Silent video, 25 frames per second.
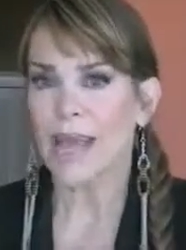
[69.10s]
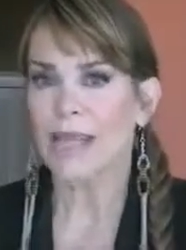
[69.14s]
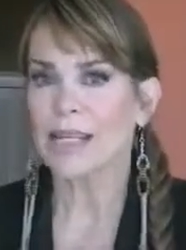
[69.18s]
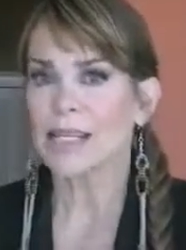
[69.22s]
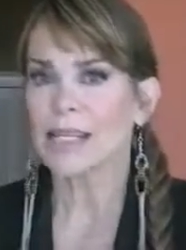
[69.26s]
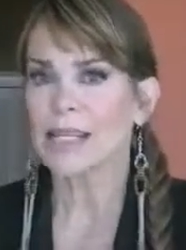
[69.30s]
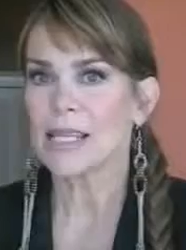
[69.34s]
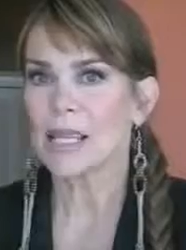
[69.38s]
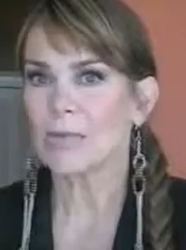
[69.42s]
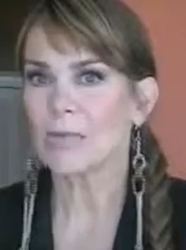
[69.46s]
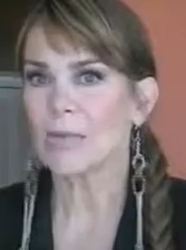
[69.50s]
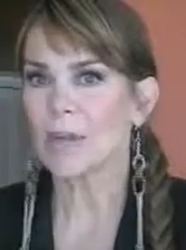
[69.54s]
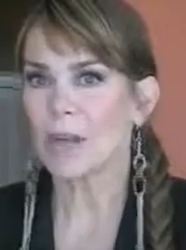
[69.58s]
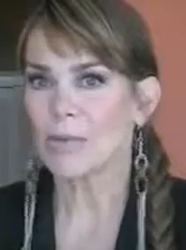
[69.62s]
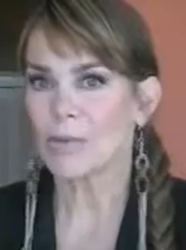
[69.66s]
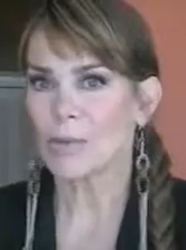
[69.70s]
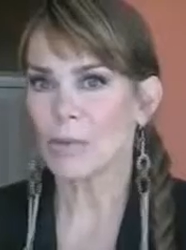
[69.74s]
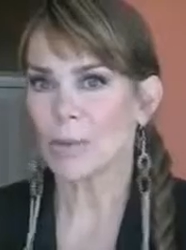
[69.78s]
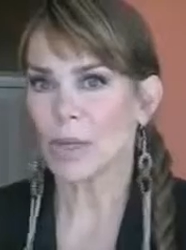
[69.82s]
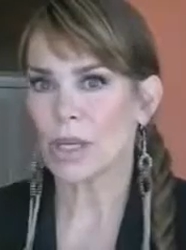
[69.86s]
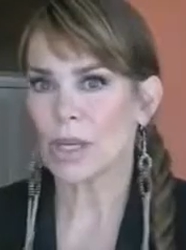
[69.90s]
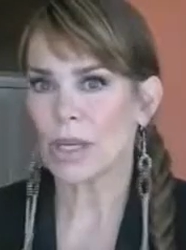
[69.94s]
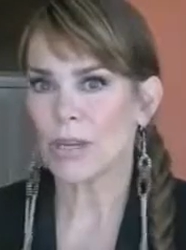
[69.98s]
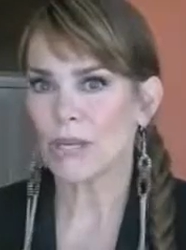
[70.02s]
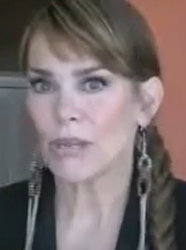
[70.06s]
and
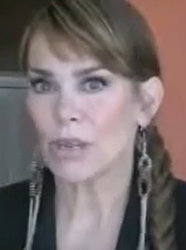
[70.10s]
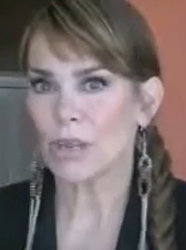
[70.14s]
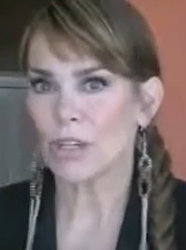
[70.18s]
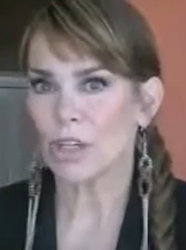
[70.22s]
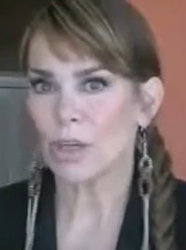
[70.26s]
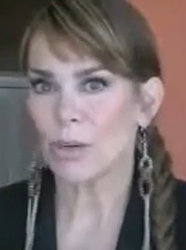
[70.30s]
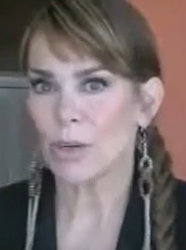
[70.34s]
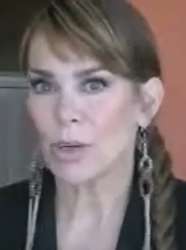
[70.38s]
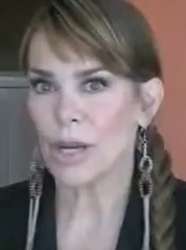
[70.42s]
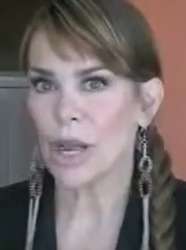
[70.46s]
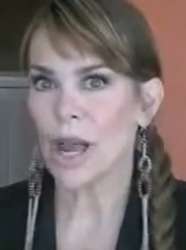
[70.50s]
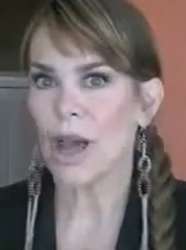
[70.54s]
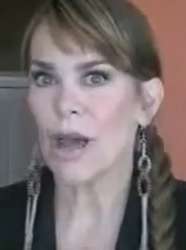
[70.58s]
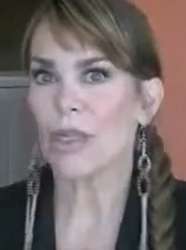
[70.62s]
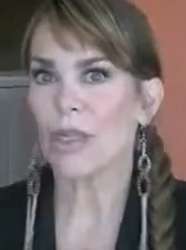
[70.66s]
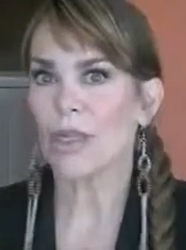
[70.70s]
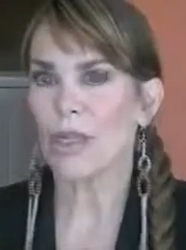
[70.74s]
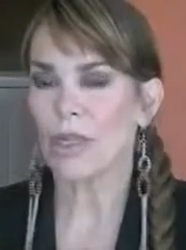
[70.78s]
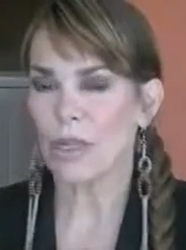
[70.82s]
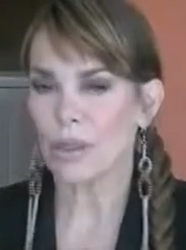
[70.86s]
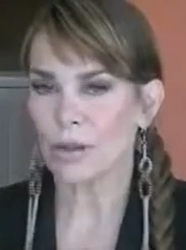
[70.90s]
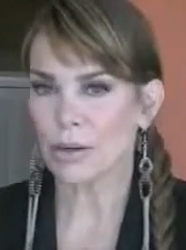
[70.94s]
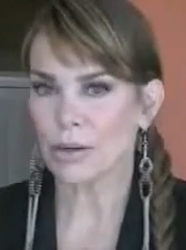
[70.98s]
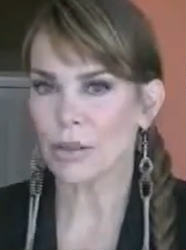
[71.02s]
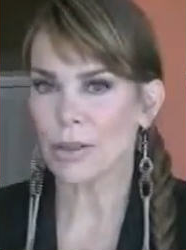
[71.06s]
sometimes we even do it a
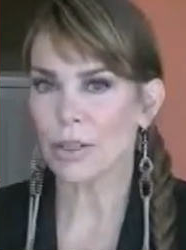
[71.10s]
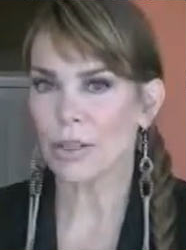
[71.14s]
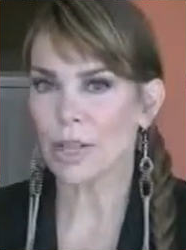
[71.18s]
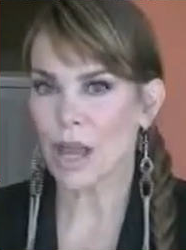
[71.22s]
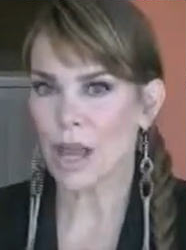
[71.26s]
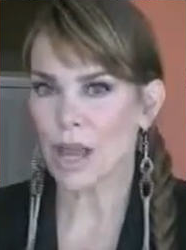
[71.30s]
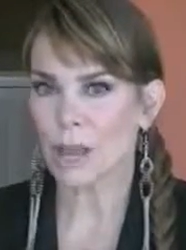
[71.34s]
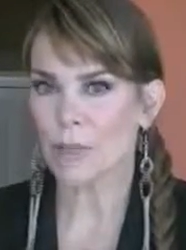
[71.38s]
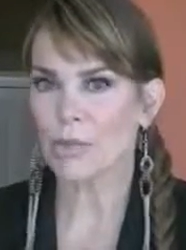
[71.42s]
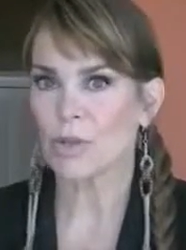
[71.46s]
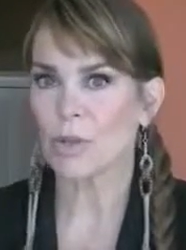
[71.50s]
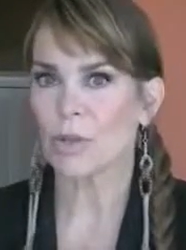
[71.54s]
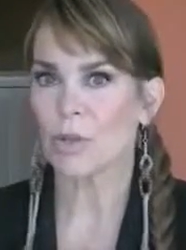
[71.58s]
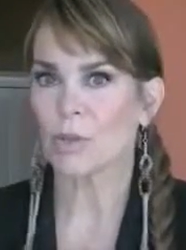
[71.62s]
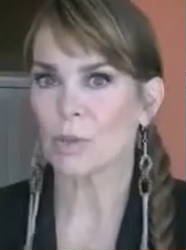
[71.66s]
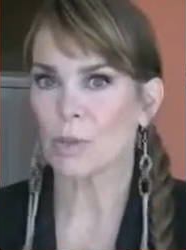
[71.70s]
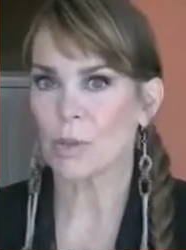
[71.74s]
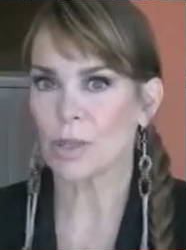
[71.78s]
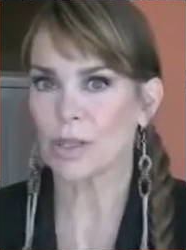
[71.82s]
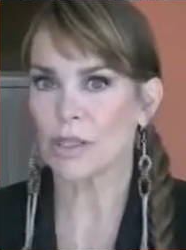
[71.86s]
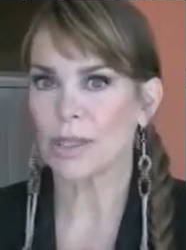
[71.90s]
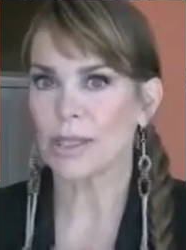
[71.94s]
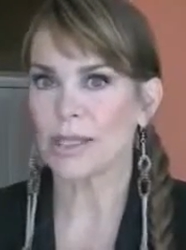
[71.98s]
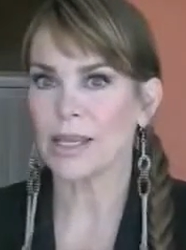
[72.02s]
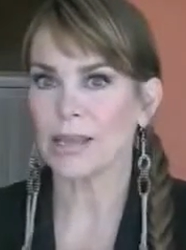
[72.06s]
3rd time to
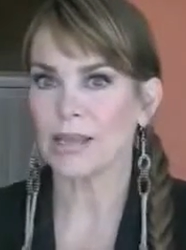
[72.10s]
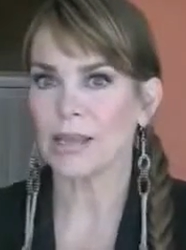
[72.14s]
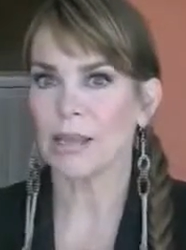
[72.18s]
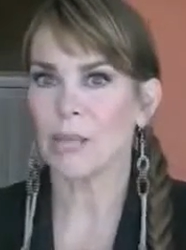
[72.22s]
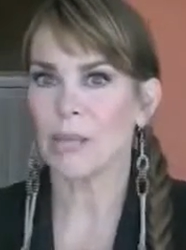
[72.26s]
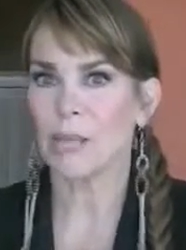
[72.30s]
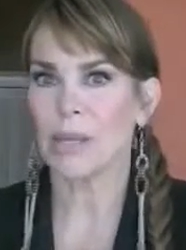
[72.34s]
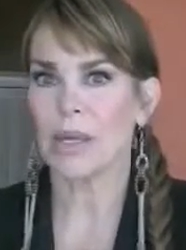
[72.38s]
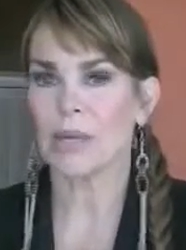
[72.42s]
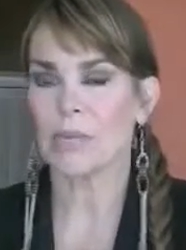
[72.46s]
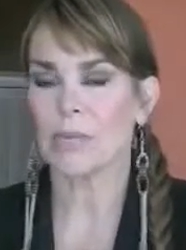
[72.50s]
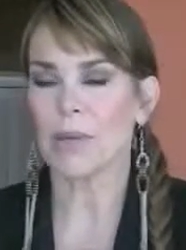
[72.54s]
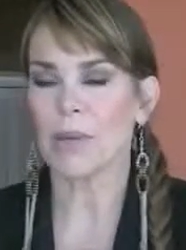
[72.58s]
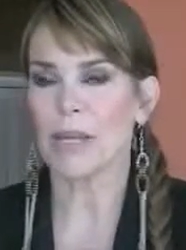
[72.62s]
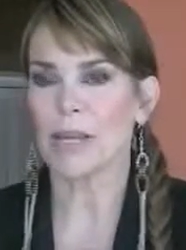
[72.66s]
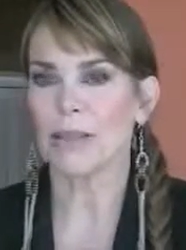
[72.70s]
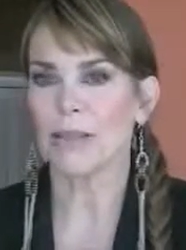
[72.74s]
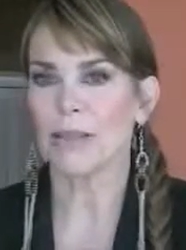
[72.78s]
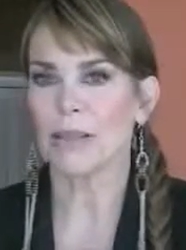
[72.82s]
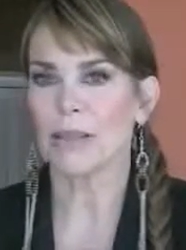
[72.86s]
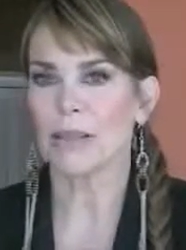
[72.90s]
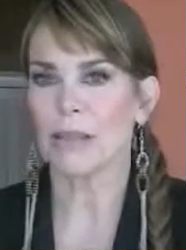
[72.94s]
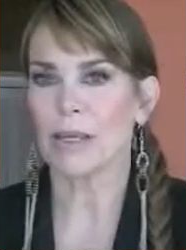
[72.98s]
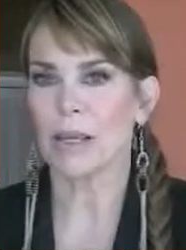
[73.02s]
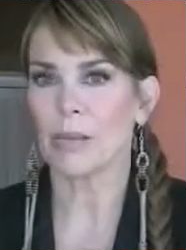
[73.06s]
really get the pigment
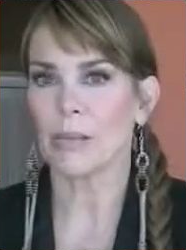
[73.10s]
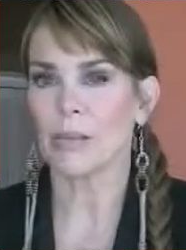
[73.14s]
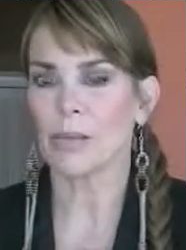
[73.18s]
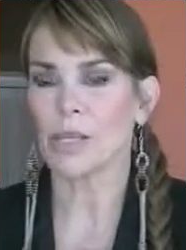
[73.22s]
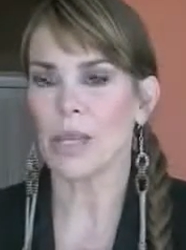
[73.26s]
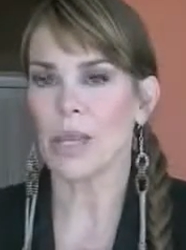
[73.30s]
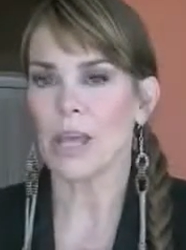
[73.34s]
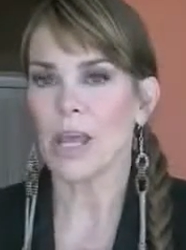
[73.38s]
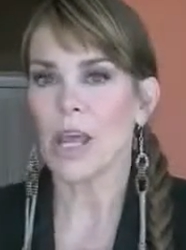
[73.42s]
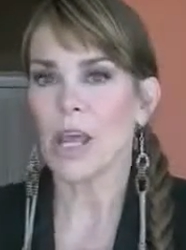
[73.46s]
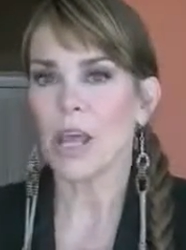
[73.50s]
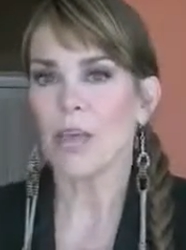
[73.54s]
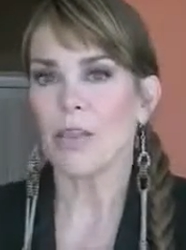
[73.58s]
in the lips.